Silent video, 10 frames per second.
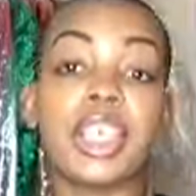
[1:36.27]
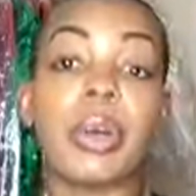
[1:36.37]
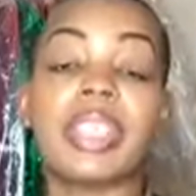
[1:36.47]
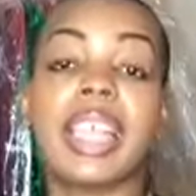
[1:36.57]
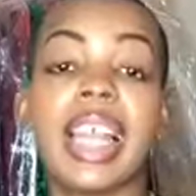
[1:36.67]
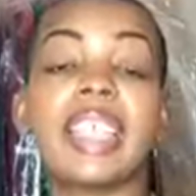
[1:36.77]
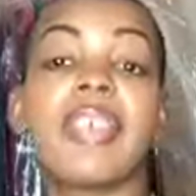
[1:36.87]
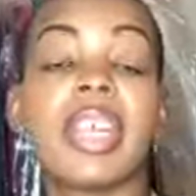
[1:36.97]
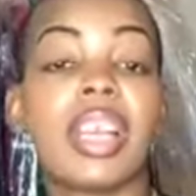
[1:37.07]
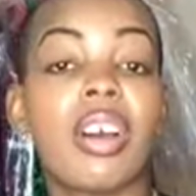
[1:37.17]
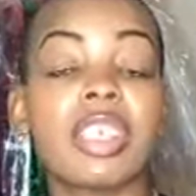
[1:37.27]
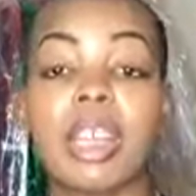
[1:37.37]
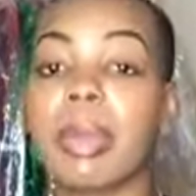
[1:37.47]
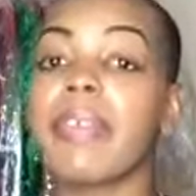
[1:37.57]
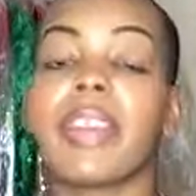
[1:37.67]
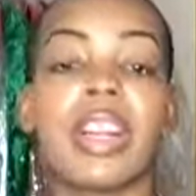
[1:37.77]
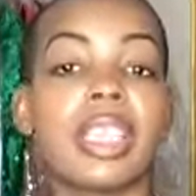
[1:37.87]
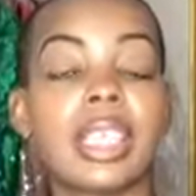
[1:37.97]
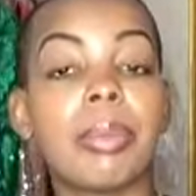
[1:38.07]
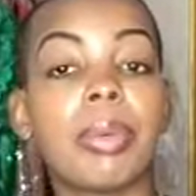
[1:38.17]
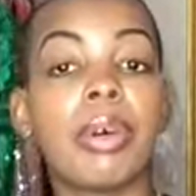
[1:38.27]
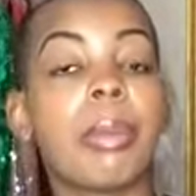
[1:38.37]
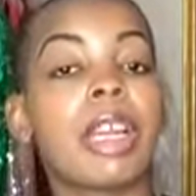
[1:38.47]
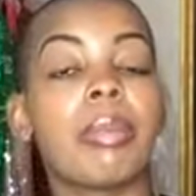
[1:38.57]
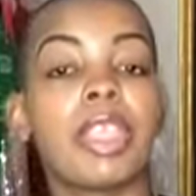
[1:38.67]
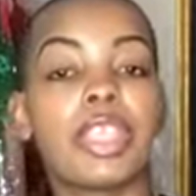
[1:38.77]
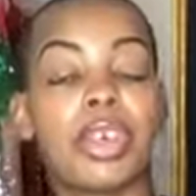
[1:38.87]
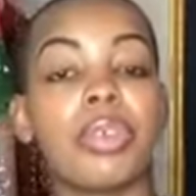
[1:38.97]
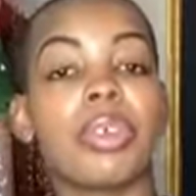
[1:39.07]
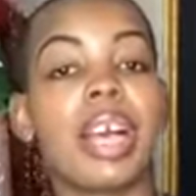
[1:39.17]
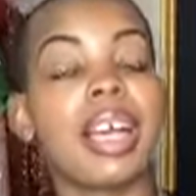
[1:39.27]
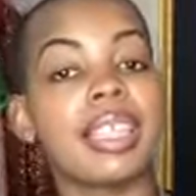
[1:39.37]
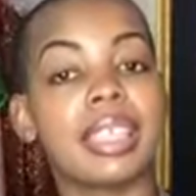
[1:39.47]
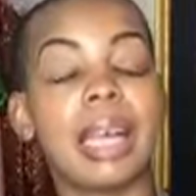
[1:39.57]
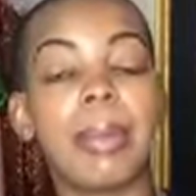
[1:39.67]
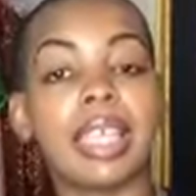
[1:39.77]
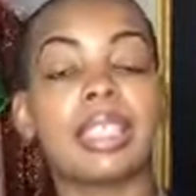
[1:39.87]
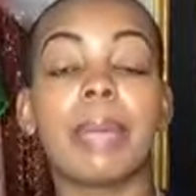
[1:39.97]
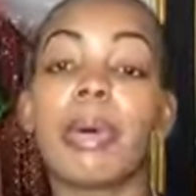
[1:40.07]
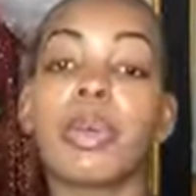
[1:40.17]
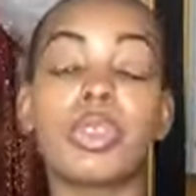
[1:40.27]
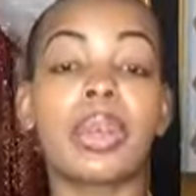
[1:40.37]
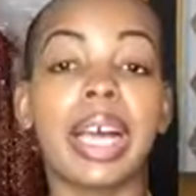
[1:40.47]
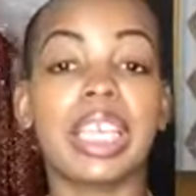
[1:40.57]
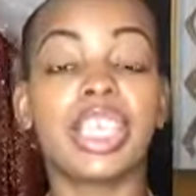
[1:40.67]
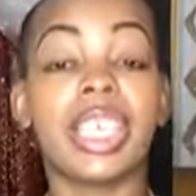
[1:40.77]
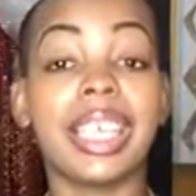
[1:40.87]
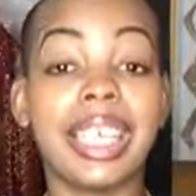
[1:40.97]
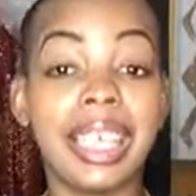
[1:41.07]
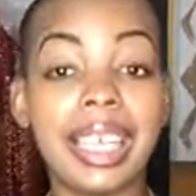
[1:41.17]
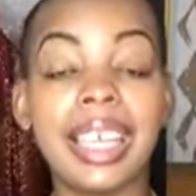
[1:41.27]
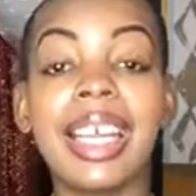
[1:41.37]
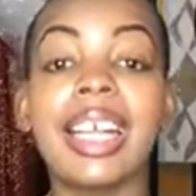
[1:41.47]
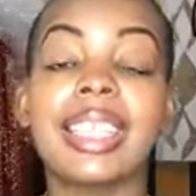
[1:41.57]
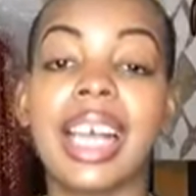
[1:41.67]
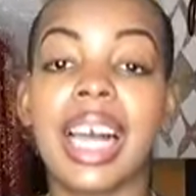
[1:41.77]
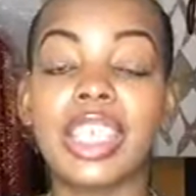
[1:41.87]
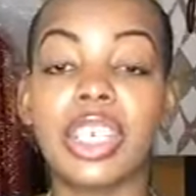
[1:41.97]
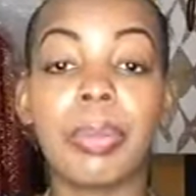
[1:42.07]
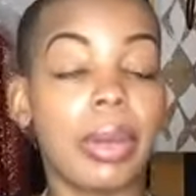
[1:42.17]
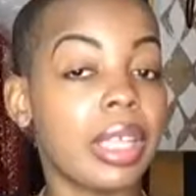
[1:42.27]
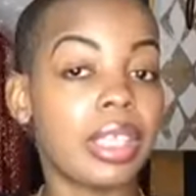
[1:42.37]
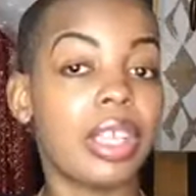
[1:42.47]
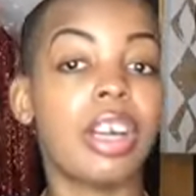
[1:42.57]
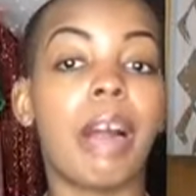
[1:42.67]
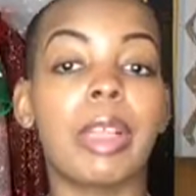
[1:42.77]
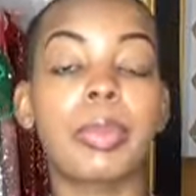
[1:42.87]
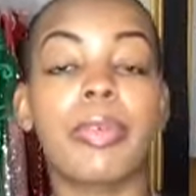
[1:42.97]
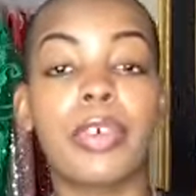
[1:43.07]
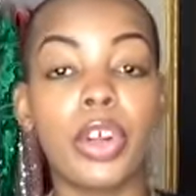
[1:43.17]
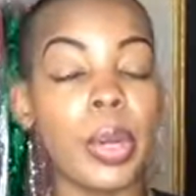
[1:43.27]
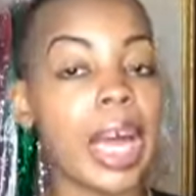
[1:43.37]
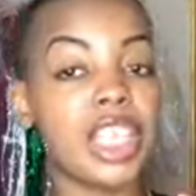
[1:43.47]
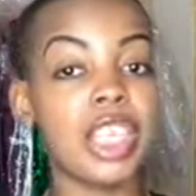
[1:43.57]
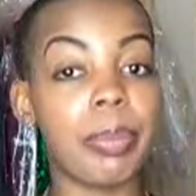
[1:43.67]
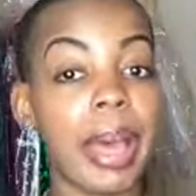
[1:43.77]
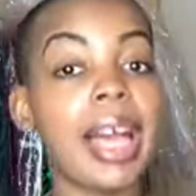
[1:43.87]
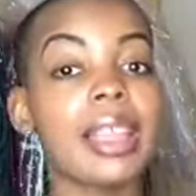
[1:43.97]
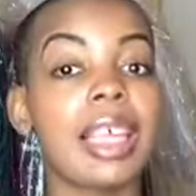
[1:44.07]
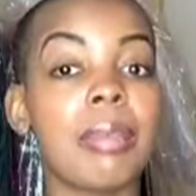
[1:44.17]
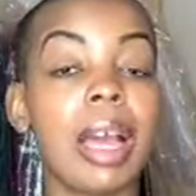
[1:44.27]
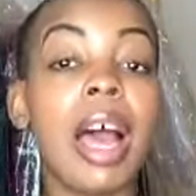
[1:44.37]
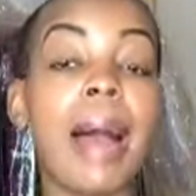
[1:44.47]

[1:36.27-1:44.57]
So today's video is going to be very simple. I'm going to be showing you guys step by step on what you guys need to actually put into your garments before you actually pack them.